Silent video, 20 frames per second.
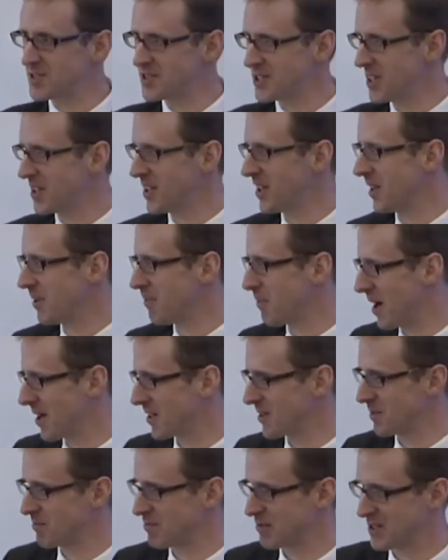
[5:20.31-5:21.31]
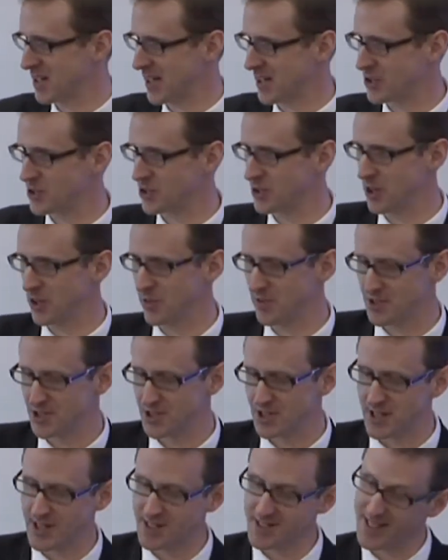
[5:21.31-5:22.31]
seeking patent protection
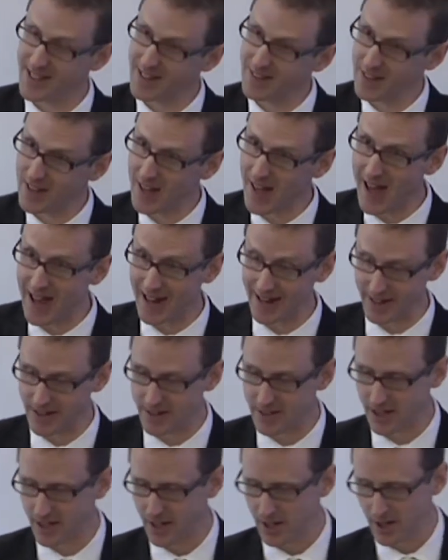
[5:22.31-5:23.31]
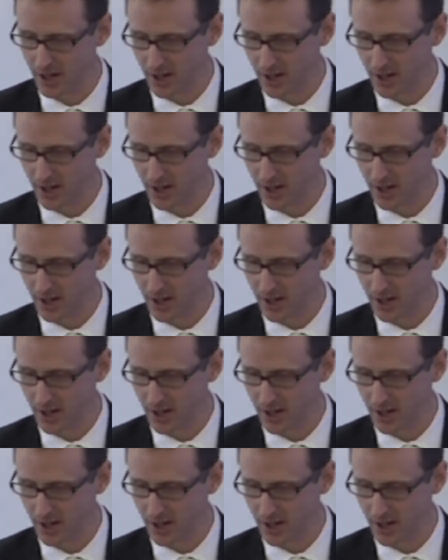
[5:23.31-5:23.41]
overseas. In the end,